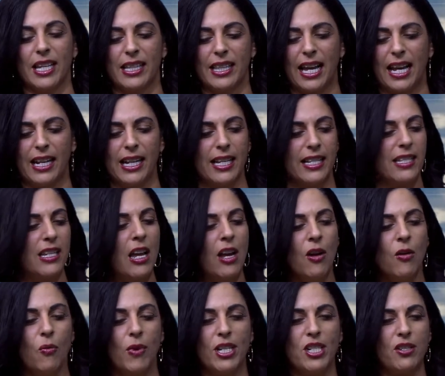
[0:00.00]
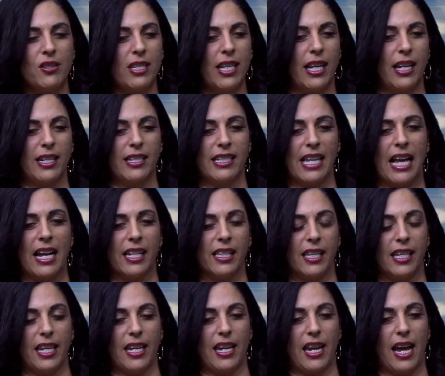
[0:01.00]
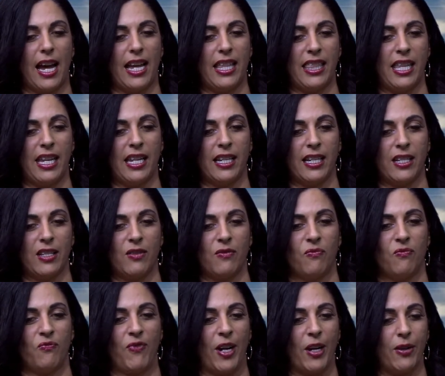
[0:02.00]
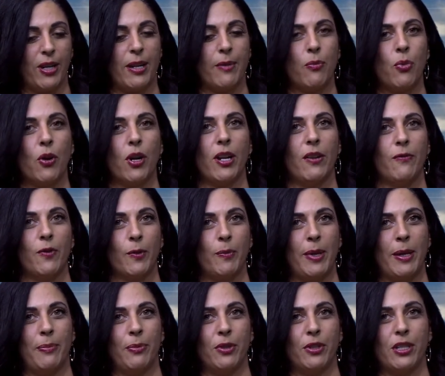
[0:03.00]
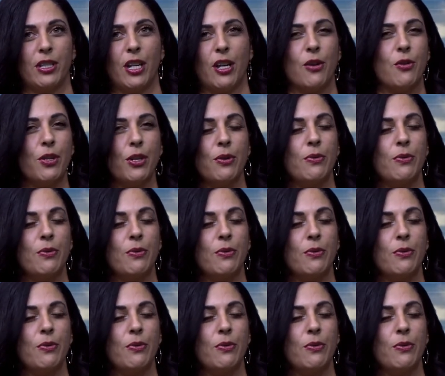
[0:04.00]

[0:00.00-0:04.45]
And that is what you said exactly, I think is very important for people to know.